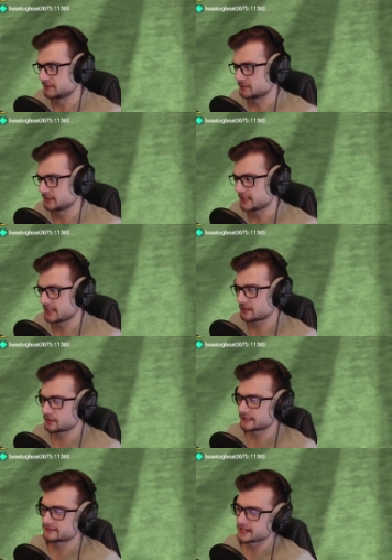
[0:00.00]
So Diego
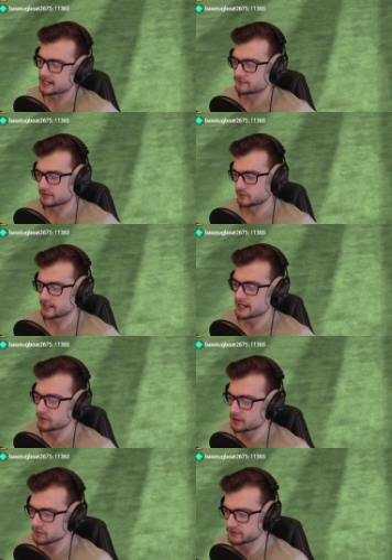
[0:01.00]
gets out of it. We now
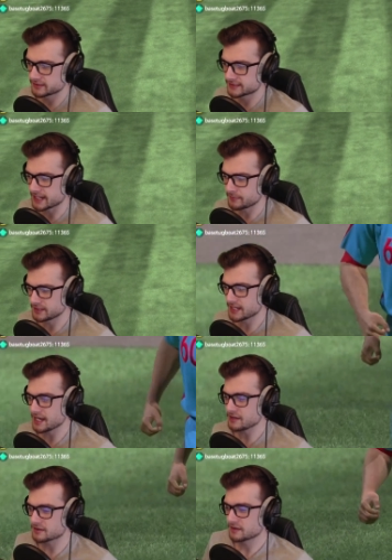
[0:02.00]
go to the top of the
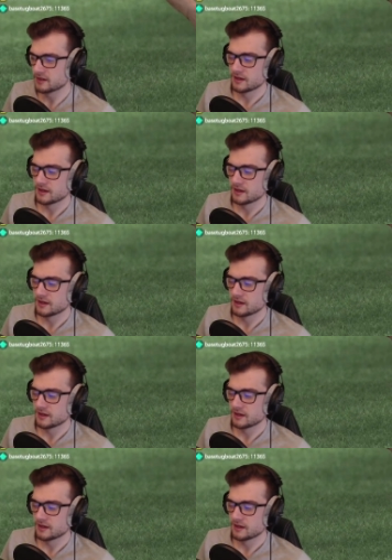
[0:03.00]
eighth.